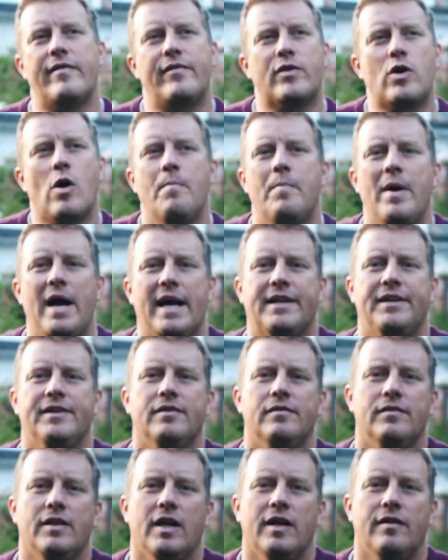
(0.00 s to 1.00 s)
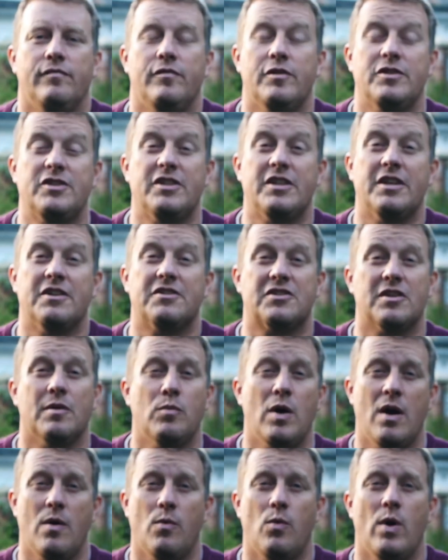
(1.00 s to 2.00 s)
you ever gone back and, and visited
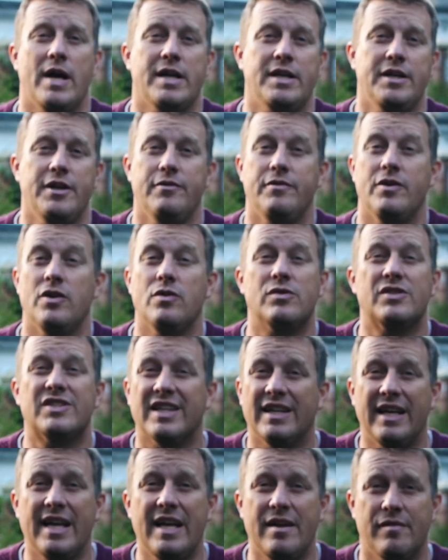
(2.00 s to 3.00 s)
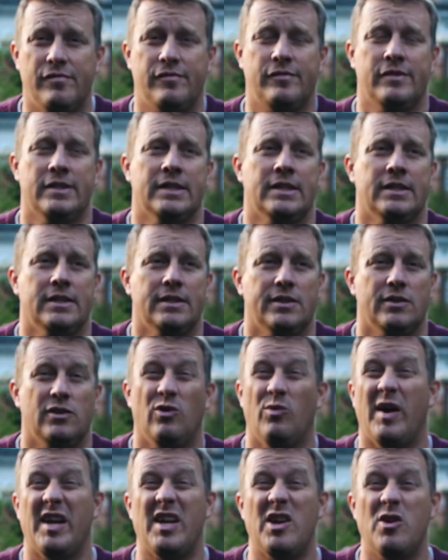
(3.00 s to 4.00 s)
somewhere where you used to live,
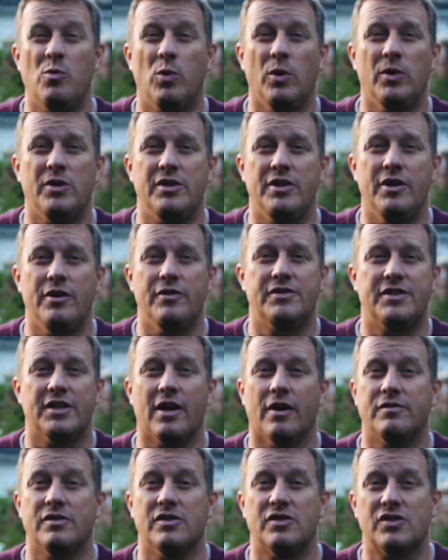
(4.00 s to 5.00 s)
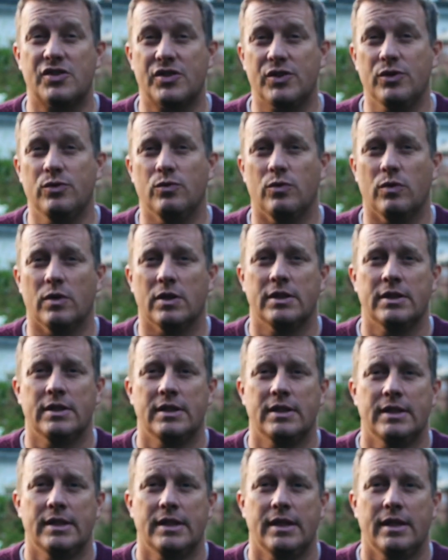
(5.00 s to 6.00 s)
where you used to go to school?
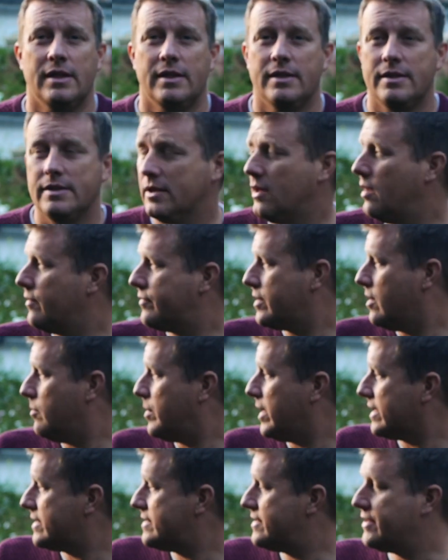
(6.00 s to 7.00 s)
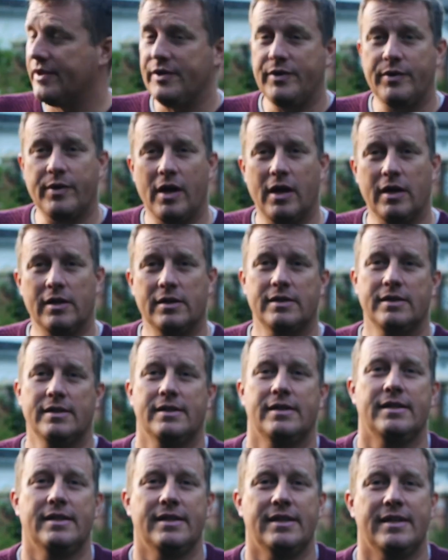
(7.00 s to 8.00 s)
I've come back to, uh,
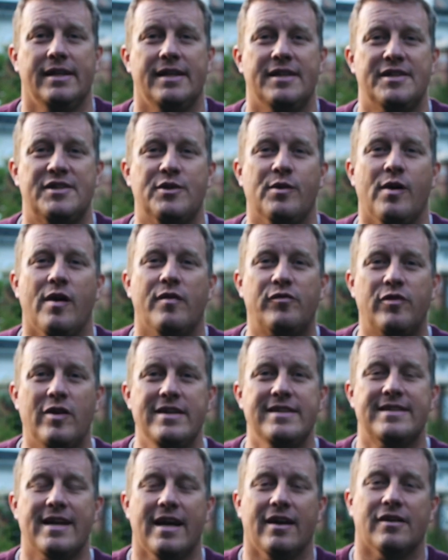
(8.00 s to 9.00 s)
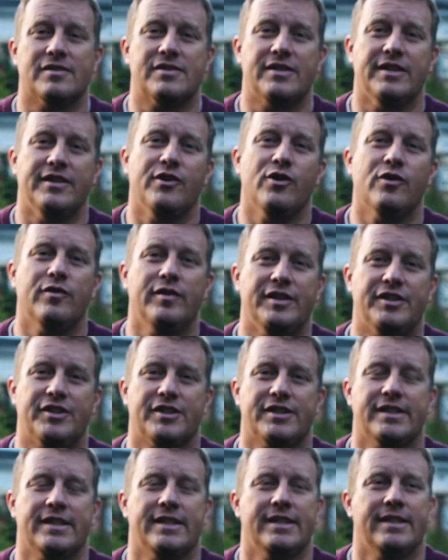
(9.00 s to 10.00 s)
to our friend's house in
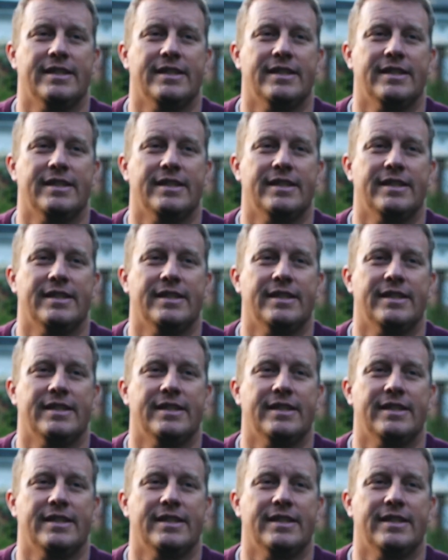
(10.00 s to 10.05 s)
Norwich.